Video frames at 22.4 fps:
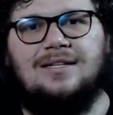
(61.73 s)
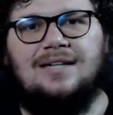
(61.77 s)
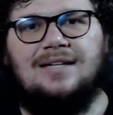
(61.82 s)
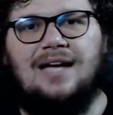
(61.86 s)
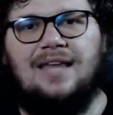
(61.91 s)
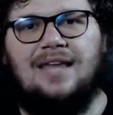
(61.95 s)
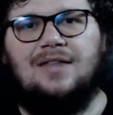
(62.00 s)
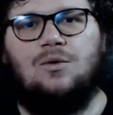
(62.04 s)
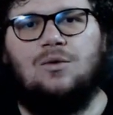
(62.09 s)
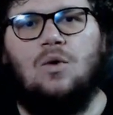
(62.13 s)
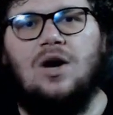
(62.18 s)

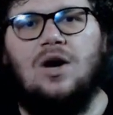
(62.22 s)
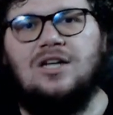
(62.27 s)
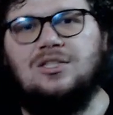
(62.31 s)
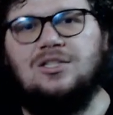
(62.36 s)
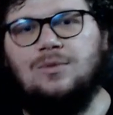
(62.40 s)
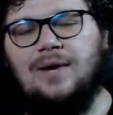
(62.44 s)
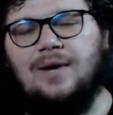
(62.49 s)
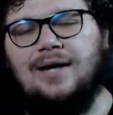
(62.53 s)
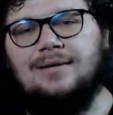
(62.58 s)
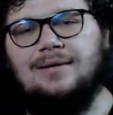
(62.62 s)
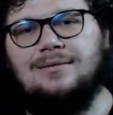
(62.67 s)
and then walks
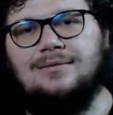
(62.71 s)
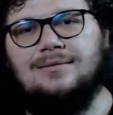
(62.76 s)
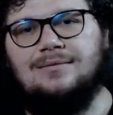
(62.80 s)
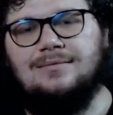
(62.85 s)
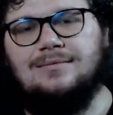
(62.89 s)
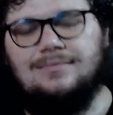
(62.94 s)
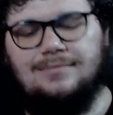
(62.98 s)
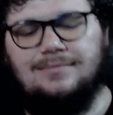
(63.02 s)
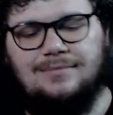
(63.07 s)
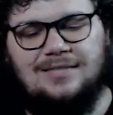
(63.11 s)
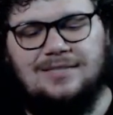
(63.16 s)
away,
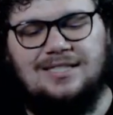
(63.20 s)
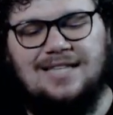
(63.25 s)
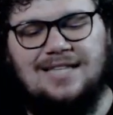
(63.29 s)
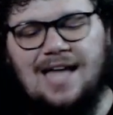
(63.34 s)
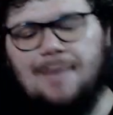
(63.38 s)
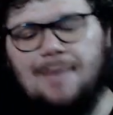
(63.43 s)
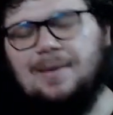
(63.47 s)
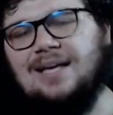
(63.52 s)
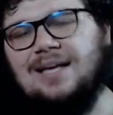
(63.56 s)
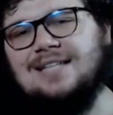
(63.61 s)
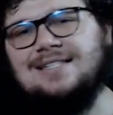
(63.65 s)

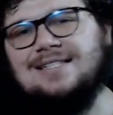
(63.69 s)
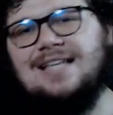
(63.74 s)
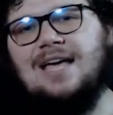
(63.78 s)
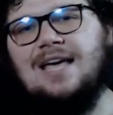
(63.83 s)
slapping his name